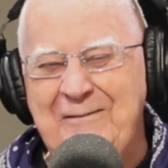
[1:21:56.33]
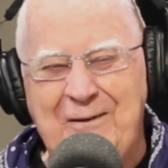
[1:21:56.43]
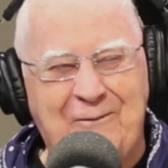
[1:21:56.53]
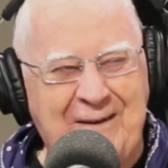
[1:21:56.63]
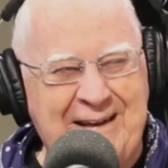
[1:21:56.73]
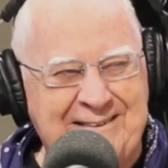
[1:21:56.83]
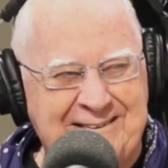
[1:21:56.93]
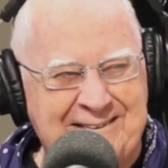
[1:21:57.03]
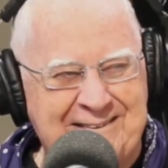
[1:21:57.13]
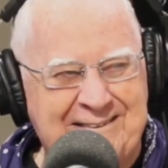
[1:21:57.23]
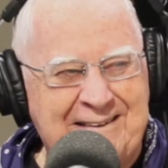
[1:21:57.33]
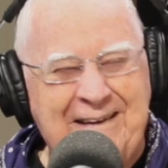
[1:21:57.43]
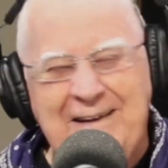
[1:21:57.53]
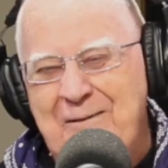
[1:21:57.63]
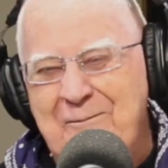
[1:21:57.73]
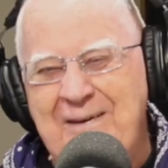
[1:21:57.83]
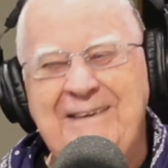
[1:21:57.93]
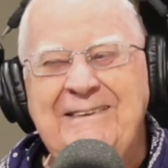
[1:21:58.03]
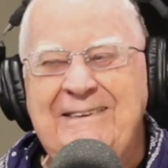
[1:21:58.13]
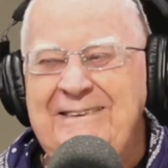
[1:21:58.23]
wages,
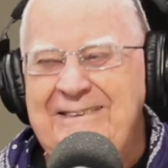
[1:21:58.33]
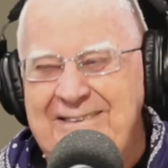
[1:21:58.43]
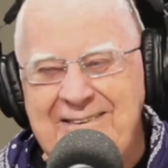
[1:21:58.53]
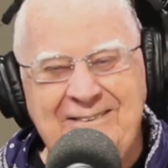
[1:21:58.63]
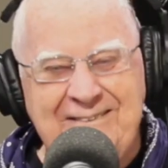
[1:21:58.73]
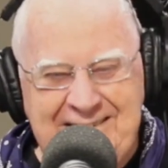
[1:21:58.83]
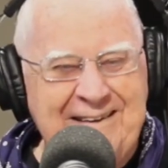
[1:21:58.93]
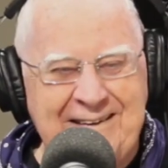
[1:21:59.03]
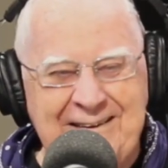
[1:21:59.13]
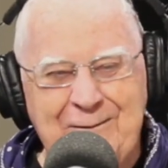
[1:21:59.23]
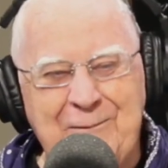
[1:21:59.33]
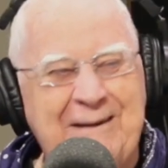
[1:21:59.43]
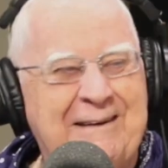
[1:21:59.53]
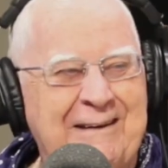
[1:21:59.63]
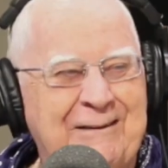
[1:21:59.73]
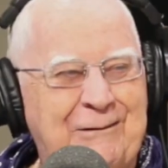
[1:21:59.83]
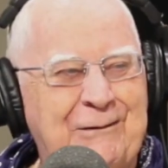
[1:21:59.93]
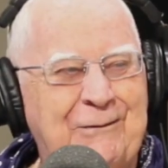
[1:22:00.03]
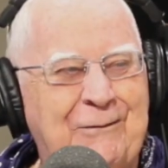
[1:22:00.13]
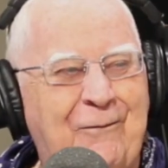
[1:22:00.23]
but you did it
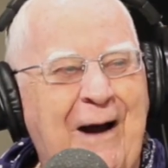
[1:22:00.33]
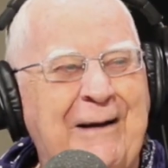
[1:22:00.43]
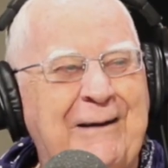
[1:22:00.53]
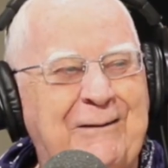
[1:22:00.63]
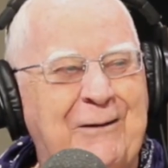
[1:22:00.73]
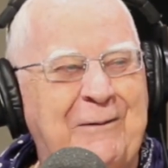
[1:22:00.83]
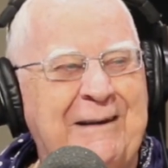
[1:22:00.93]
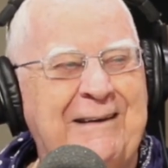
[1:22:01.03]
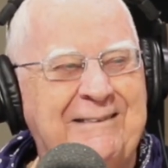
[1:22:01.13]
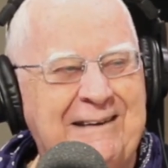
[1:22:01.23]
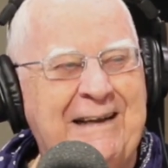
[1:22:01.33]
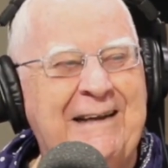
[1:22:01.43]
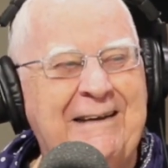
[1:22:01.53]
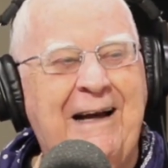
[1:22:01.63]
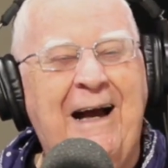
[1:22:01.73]
because you wanted to say,